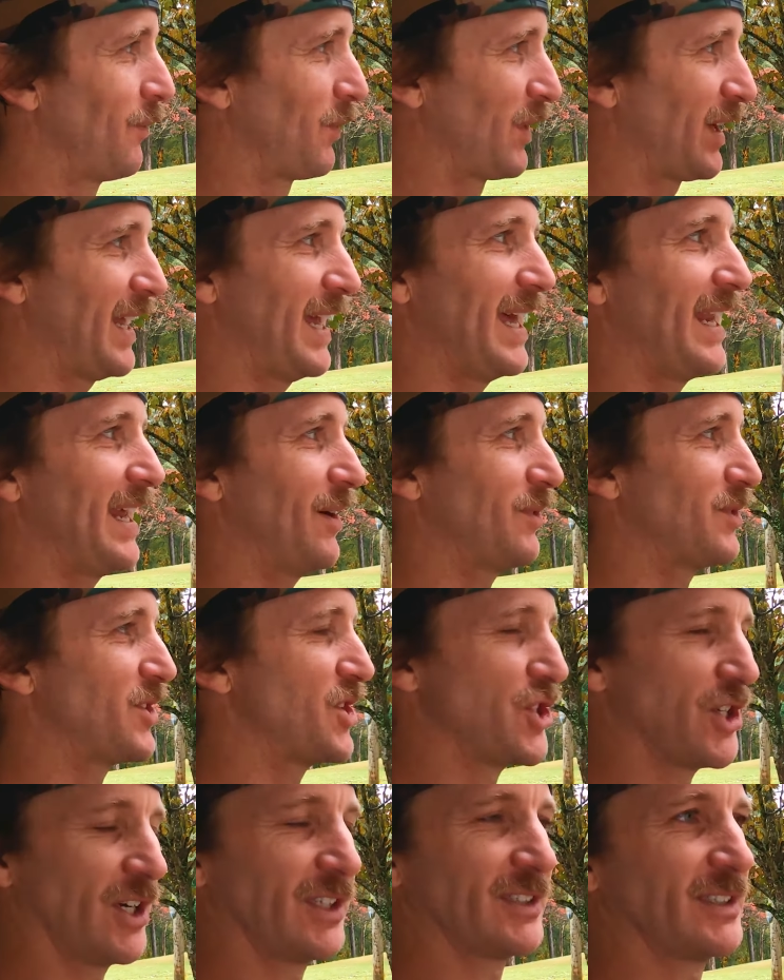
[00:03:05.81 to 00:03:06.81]
We're going to head out
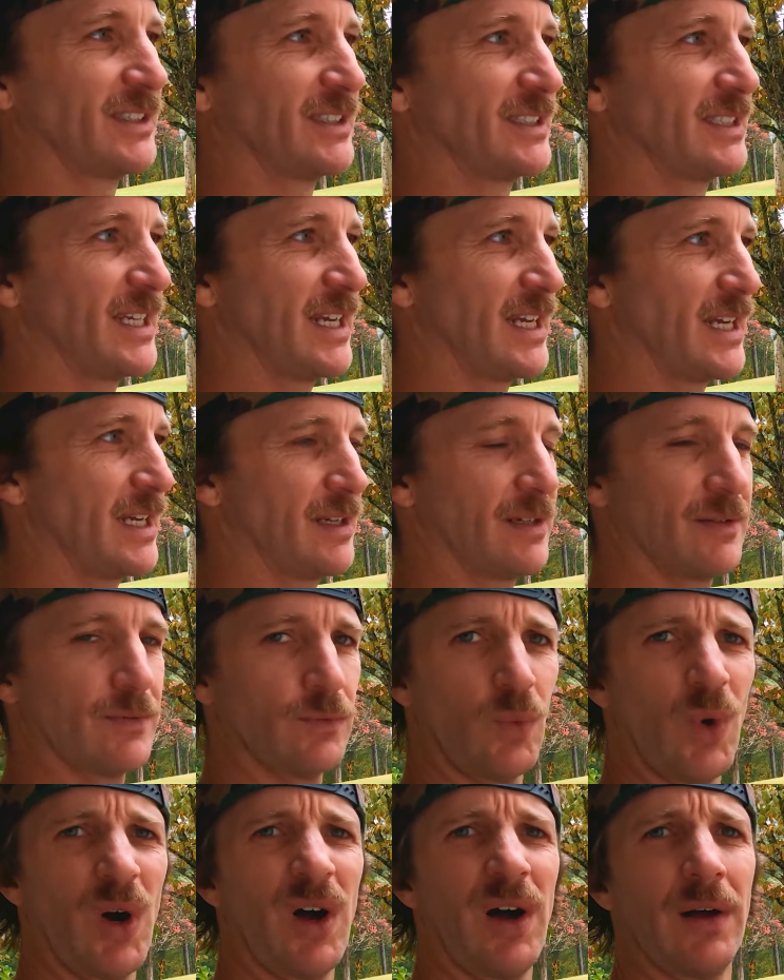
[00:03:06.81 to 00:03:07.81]
to Johnson City.
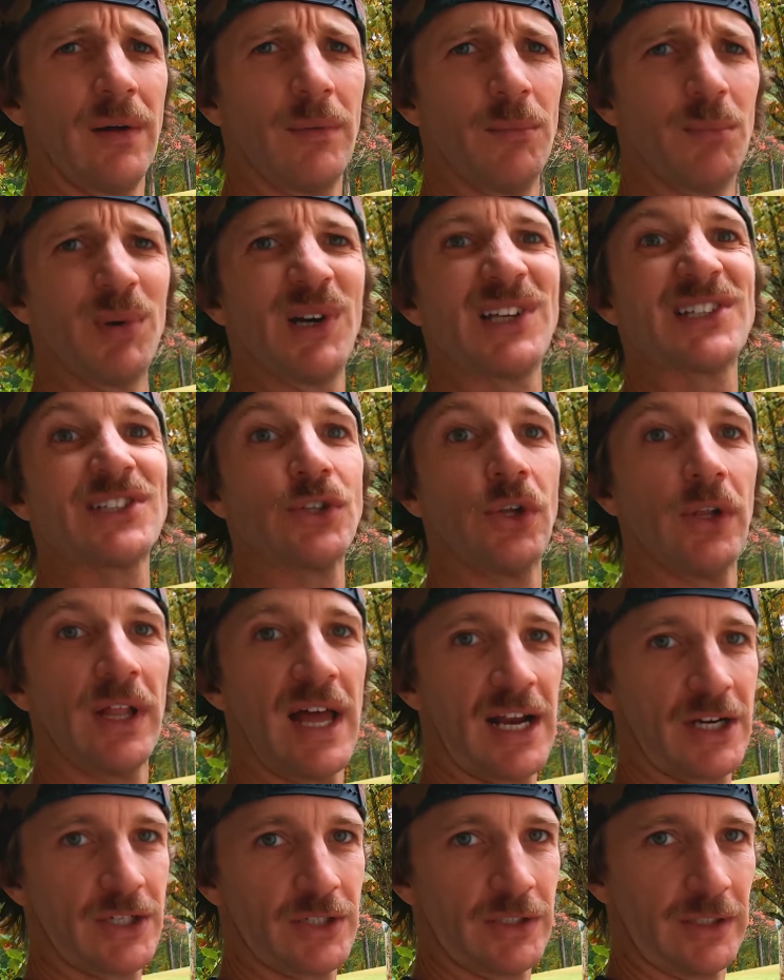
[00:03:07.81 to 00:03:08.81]
Well, Bristol,
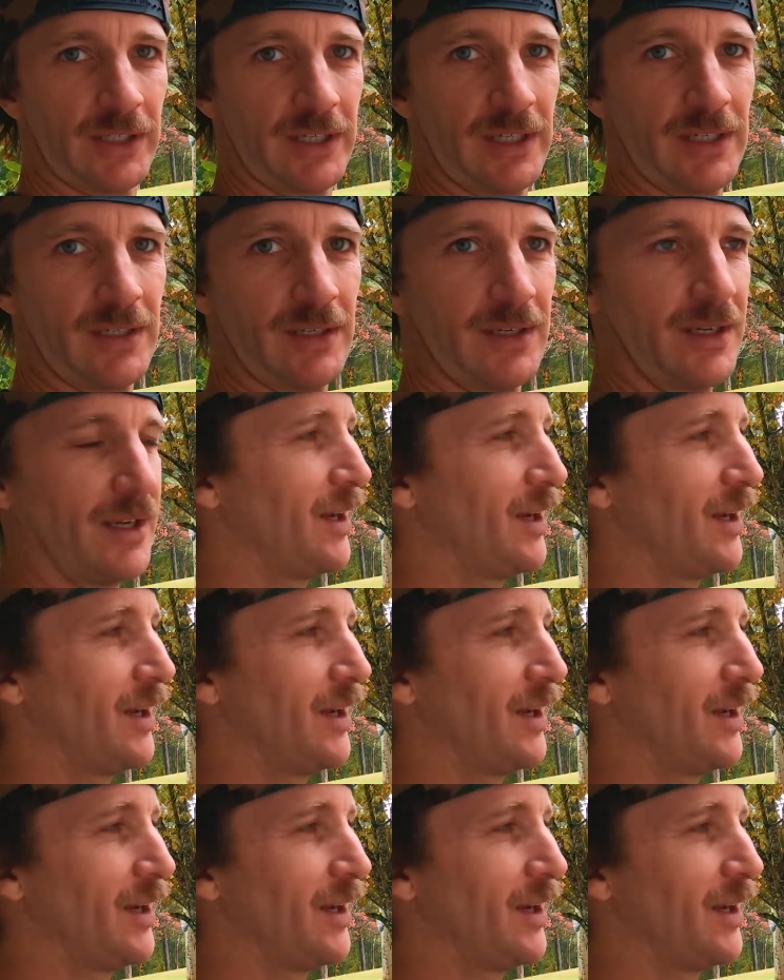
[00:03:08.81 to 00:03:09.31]
actually.